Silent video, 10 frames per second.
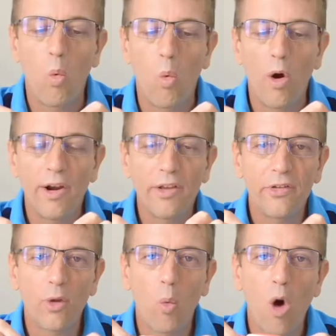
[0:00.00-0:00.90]
What
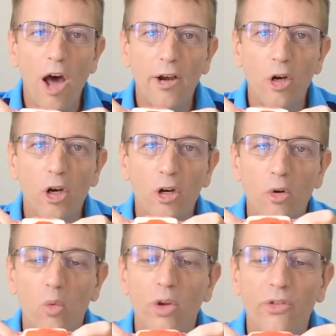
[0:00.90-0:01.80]
is the
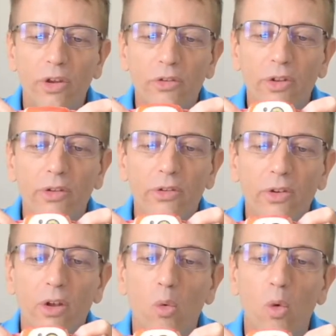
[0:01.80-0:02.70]
water
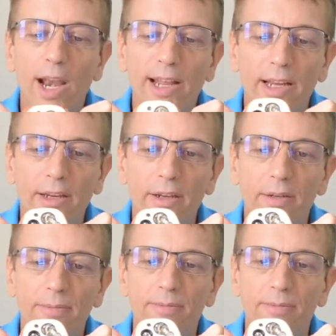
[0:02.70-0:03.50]
resistance rating?